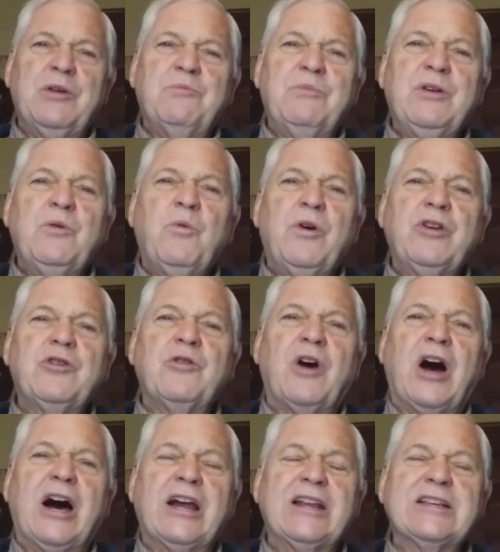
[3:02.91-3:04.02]
Be one who
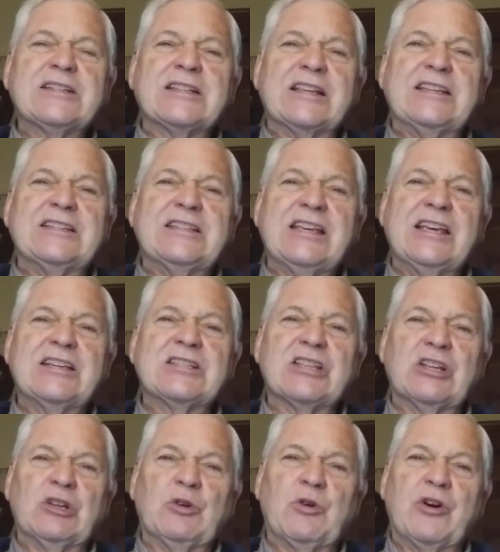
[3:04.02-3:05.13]
honestly seeks
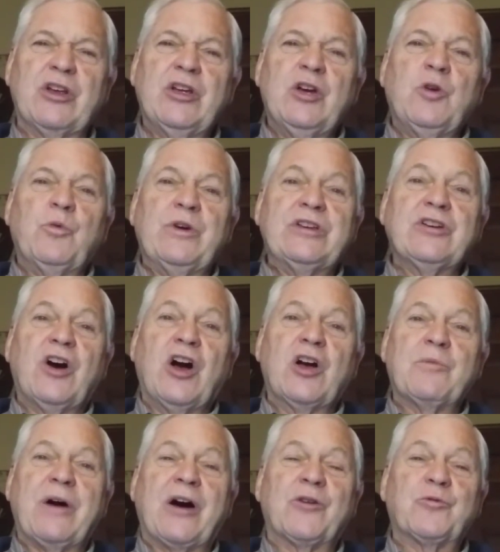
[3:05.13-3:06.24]
the Lord. We talk
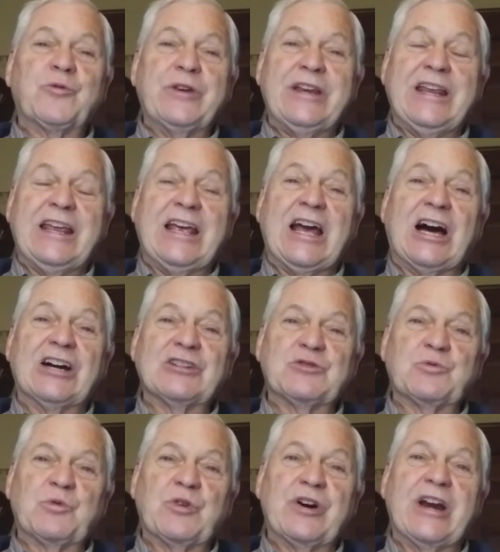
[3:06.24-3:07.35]
about reading God's
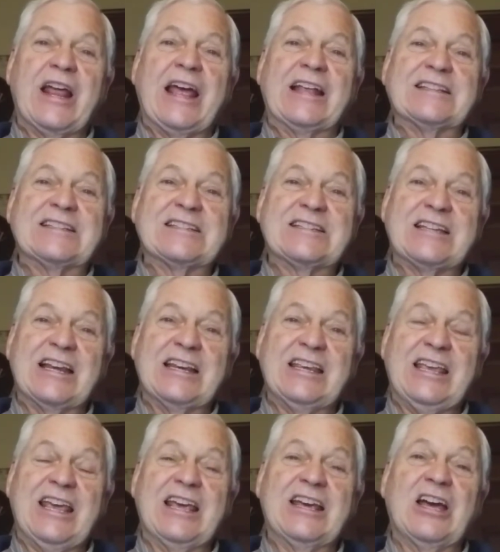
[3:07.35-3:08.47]
word and
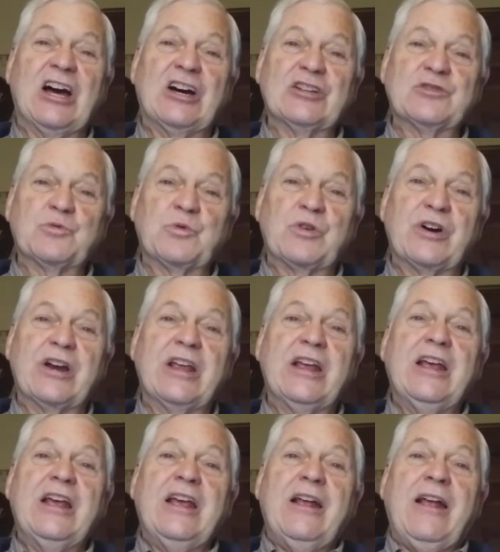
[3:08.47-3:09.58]
studying God's word.
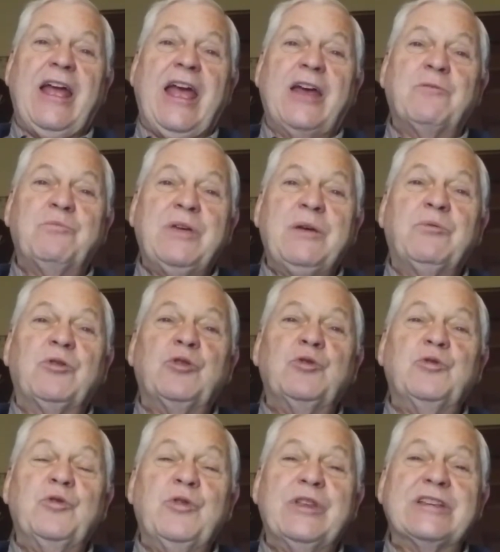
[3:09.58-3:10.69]
And people who
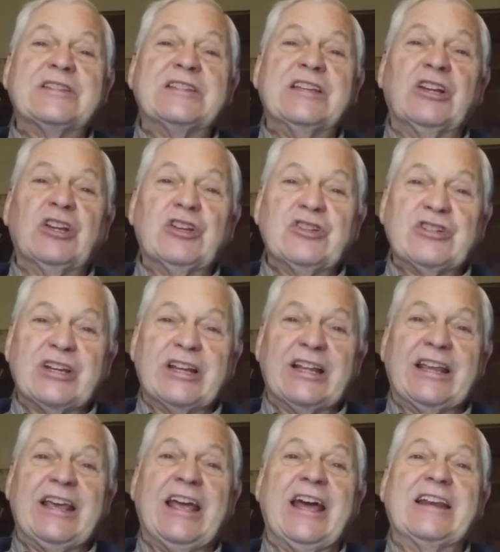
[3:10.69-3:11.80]
do this
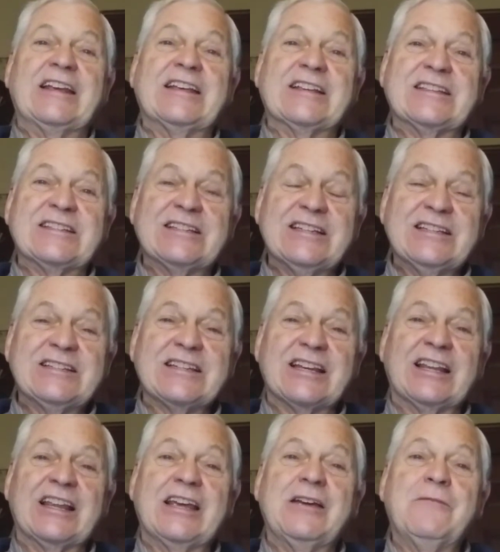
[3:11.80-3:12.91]
diligently and
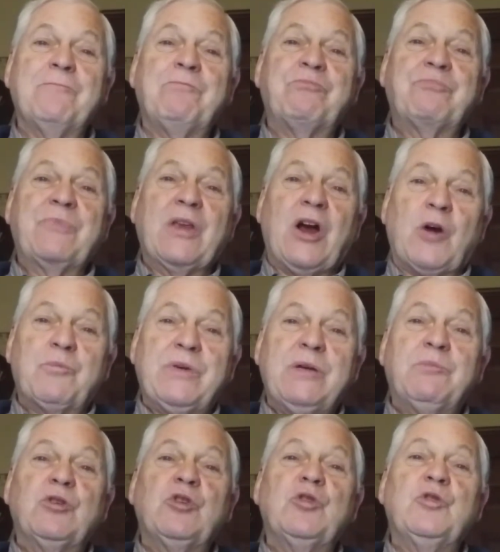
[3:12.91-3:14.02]
consistently are
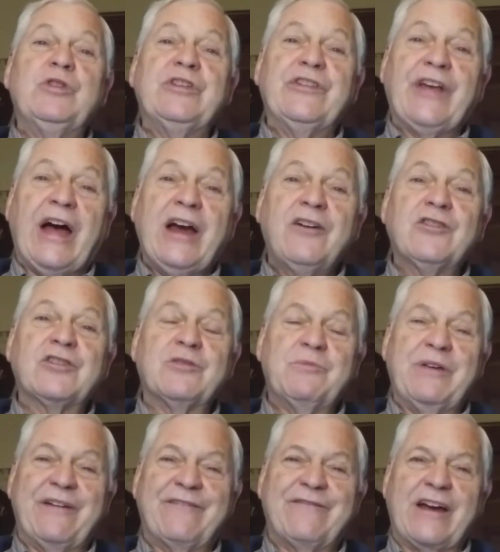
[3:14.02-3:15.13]
people who desire to
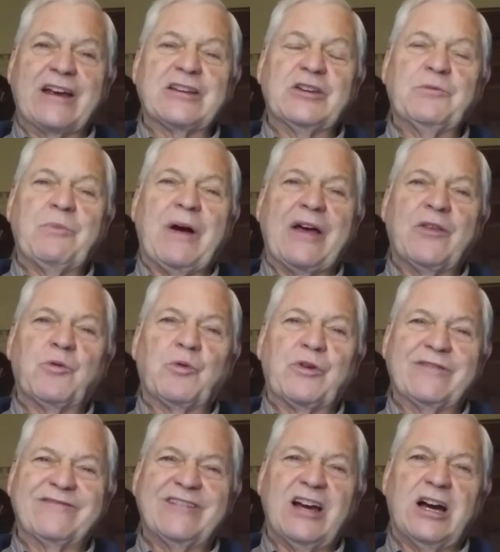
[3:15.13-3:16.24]
be affected by the
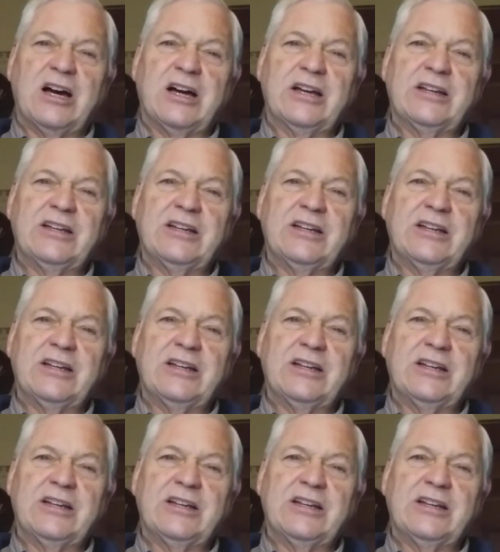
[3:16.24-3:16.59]
word of God.